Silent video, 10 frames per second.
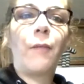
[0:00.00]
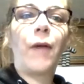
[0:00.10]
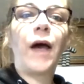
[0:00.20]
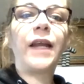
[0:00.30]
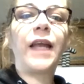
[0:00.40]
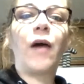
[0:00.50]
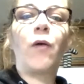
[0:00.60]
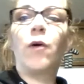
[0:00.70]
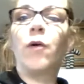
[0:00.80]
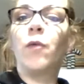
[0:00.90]
by
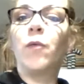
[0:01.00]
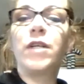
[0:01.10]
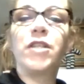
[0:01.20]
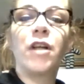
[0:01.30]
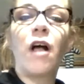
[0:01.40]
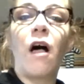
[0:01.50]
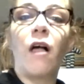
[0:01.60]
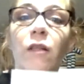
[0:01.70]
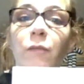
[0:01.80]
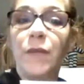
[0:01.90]
now, we should
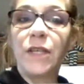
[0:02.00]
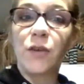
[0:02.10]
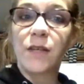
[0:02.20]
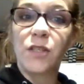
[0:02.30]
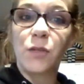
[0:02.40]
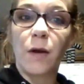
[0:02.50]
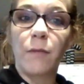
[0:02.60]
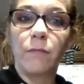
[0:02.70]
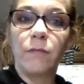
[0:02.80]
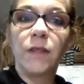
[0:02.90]
all be dressed to
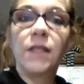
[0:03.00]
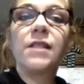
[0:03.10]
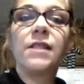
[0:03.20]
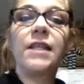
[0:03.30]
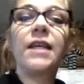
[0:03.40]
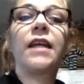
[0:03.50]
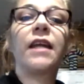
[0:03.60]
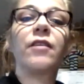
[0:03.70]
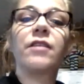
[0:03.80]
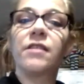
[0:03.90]
our... See, and
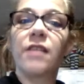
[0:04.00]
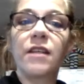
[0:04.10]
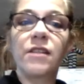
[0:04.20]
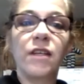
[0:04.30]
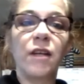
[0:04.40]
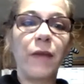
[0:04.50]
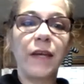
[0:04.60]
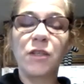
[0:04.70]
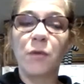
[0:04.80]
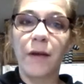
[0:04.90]
now the sun is going to
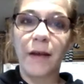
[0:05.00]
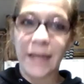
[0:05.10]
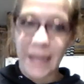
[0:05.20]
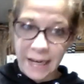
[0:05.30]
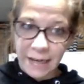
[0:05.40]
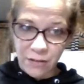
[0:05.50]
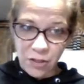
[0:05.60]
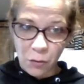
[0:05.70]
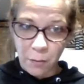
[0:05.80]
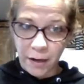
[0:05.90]
make it to where I can't even
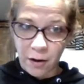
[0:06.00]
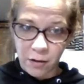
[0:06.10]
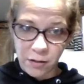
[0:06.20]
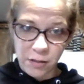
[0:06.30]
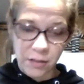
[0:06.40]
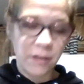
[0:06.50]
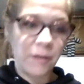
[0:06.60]
show my cards.